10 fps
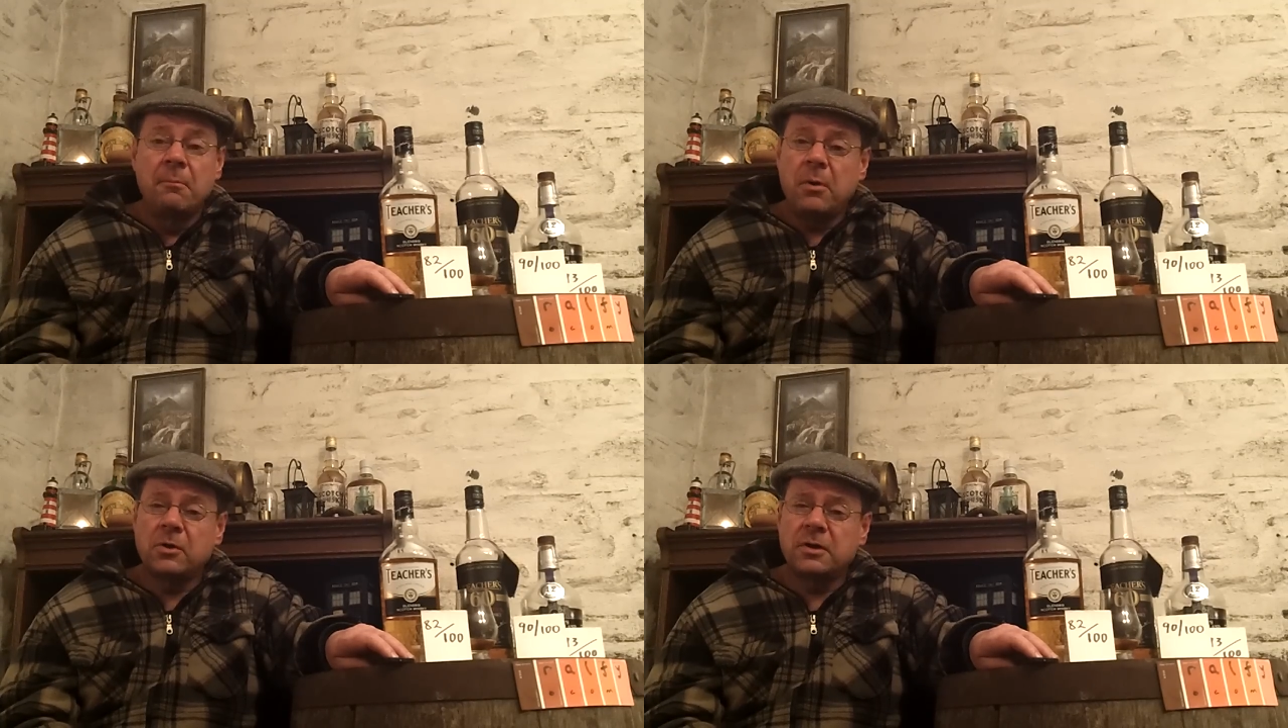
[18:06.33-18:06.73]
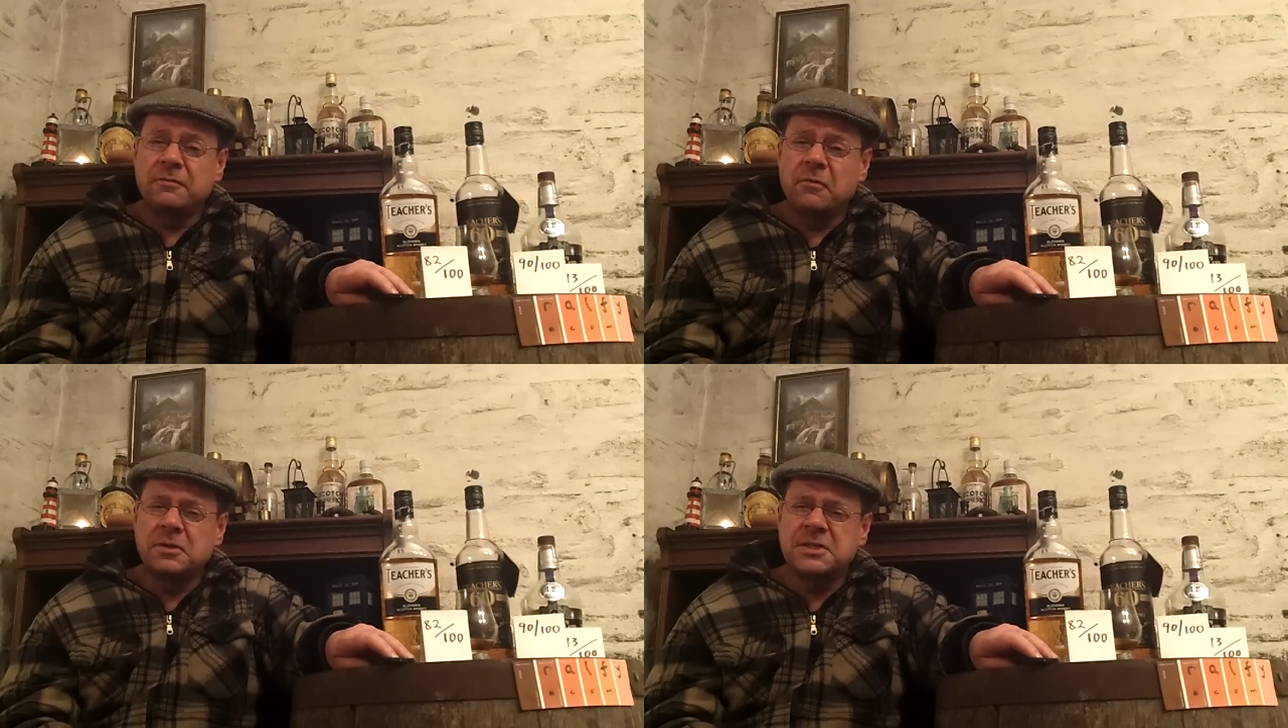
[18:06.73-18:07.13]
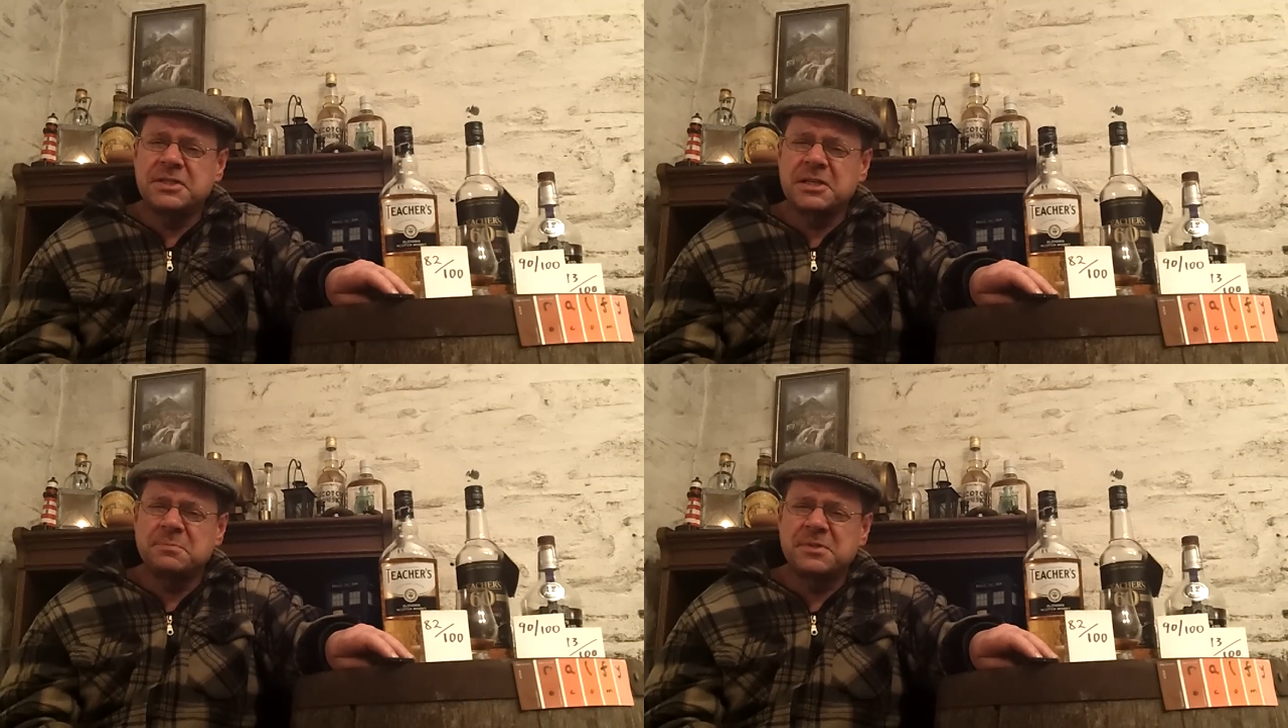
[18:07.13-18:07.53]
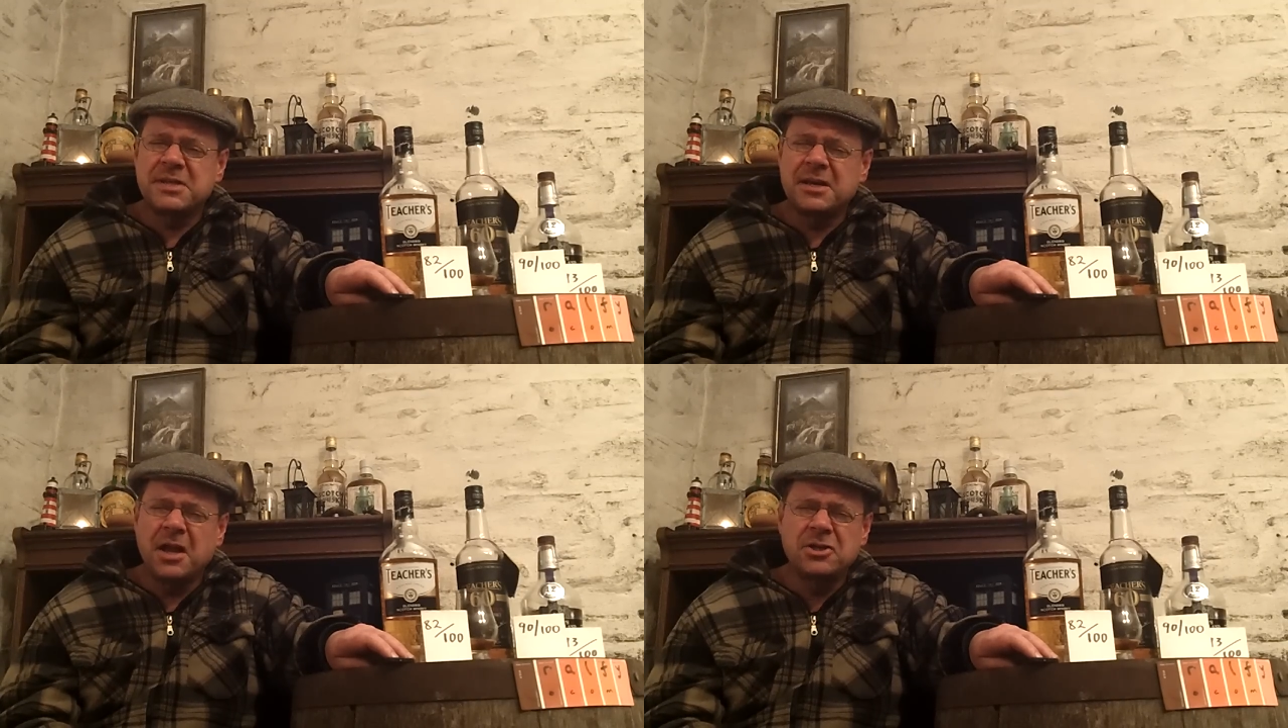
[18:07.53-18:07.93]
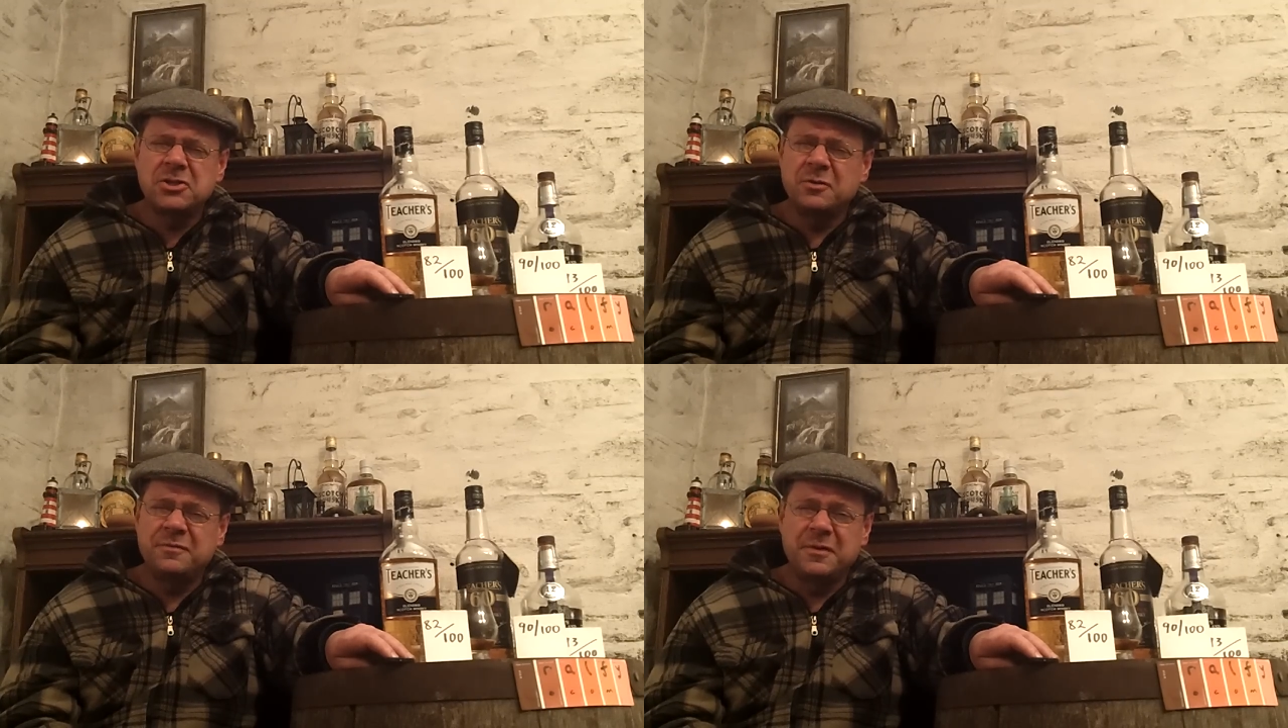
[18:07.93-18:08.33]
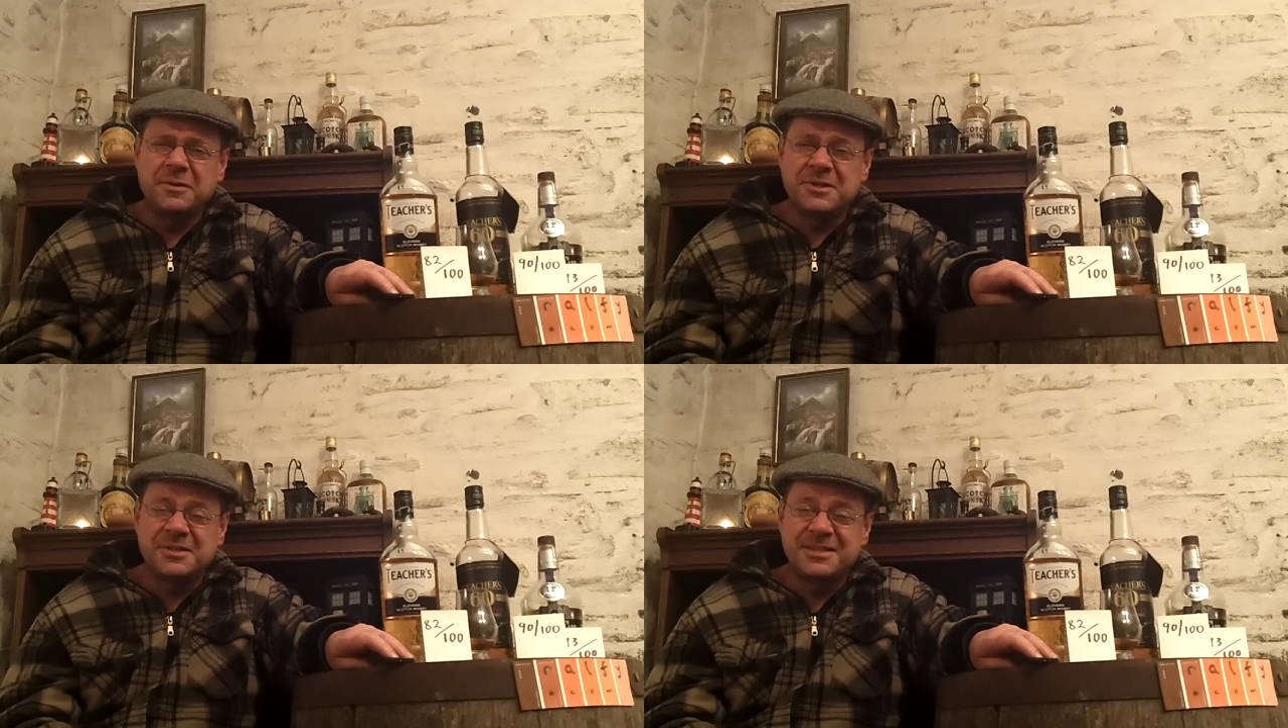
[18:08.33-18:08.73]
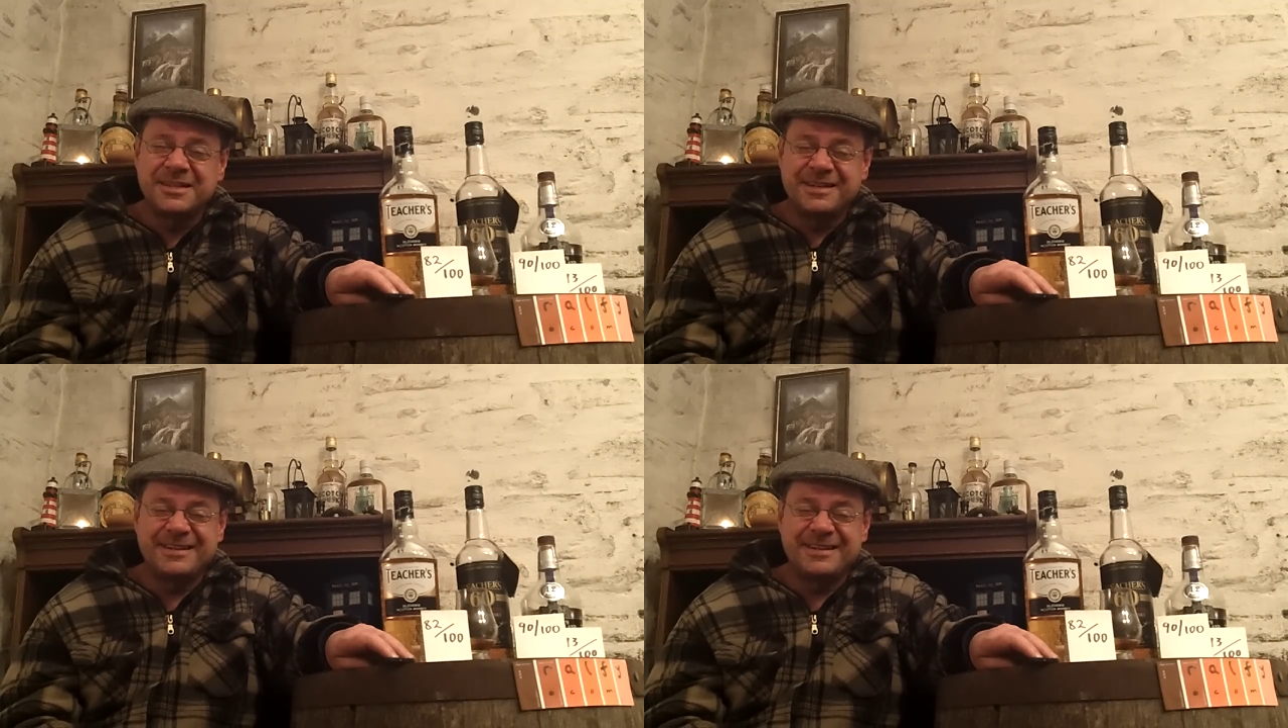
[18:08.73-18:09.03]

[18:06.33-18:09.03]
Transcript: Bottled at 46%, unchill filtered,